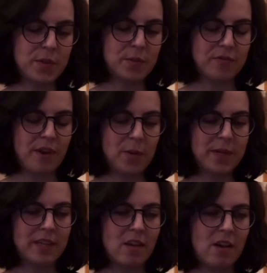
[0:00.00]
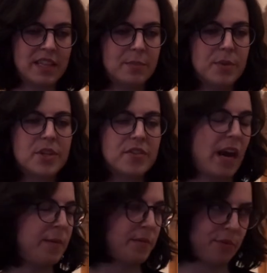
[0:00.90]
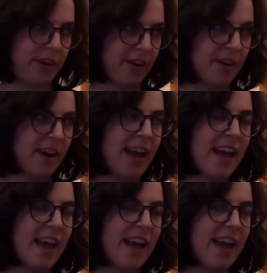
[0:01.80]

we were following along in the Book of Common Prayer,